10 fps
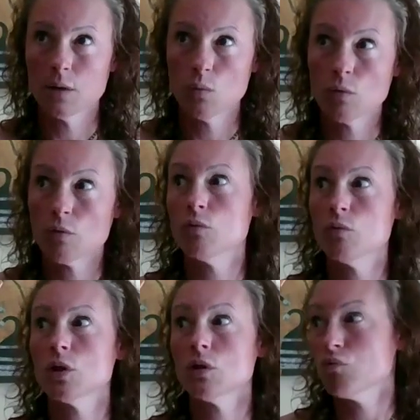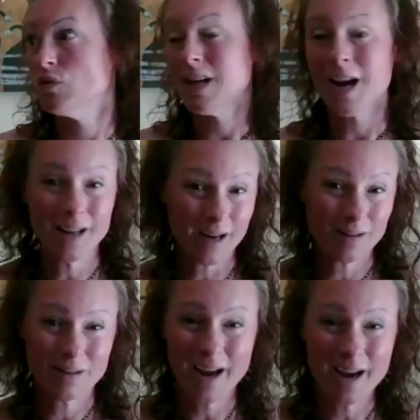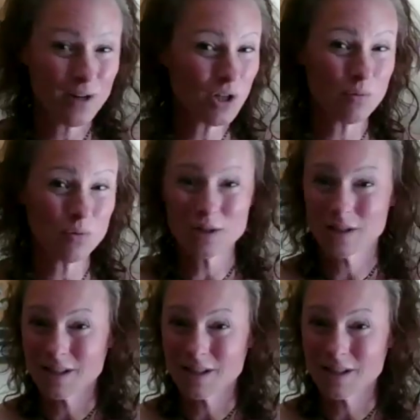will just retaliate. That energy will just